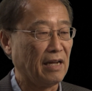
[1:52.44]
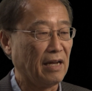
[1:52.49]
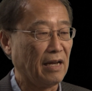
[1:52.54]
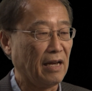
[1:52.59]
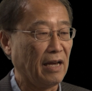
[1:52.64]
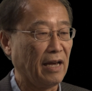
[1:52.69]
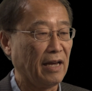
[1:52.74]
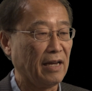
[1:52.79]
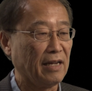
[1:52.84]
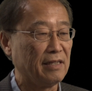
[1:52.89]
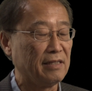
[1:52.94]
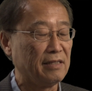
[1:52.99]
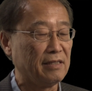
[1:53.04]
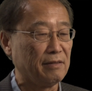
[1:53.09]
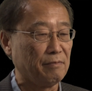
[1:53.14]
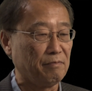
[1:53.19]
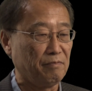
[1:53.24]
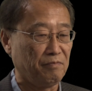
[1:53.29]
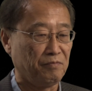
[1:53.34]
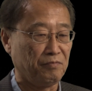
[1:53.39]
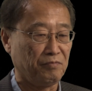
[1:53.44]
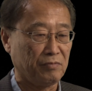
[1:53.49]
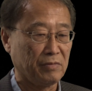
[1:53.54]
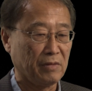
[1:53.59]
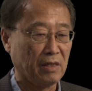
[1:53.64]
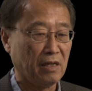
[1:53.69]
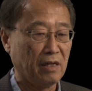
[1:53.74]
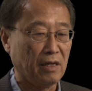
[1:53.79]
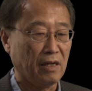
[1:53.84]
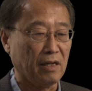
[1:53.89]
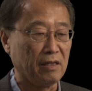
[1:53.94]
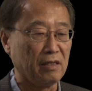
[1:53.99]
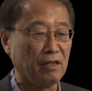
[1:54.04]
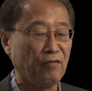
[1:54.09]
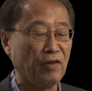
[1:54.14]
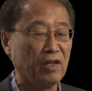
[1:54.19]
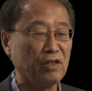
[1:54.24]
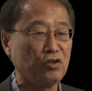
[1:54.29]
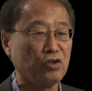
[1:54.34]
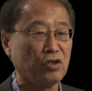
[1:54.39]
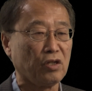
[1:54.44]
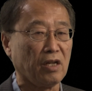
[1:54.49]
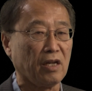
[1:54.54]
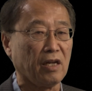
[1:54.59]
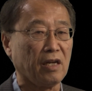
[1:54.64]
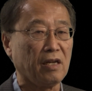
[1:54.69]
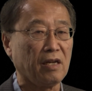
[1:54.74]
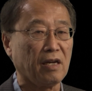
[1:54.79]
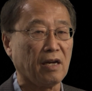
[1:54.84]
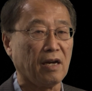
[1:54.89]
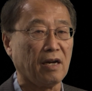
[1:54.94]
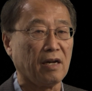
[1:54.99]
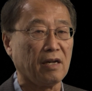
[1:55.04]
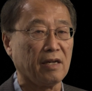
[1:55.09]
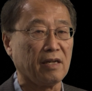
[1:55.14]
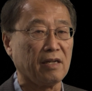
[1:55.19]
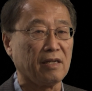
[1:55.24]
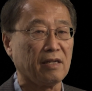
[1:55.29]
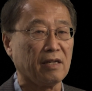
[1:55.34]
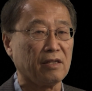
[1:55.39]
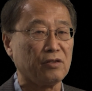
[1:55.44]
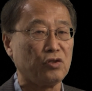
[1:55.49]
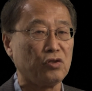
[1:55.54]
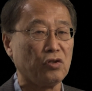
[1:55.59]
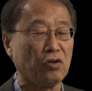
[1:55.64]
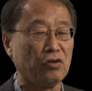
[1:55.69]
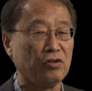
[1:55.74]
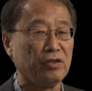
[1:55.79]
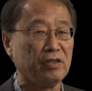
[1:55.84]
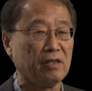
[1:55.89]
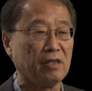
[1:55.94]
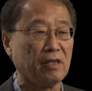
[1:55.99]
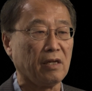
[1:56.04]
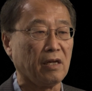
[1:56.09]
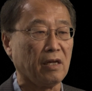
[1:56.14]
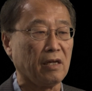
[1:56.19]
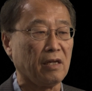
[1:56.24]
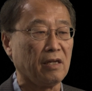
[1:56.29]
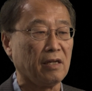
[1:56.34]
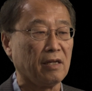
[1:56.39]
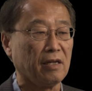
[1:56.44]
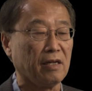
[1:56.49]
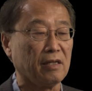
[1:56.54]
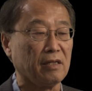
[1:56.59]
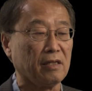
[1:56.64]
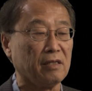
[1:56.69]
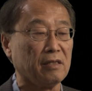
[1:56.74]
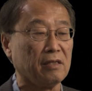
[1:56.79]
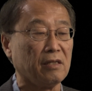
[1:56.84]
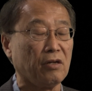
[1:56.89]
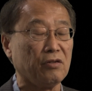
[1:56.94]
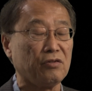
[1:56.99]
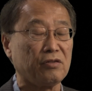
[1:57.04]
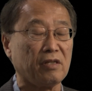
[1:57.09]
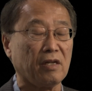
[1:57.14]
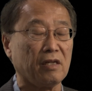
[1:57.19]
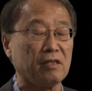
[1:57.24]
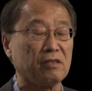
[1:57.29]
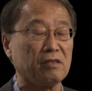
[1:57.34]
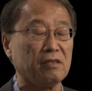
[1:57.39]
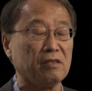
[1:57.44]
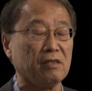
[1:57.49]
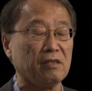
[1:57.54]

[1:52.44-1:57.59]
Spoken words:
And eventually I joined in those days,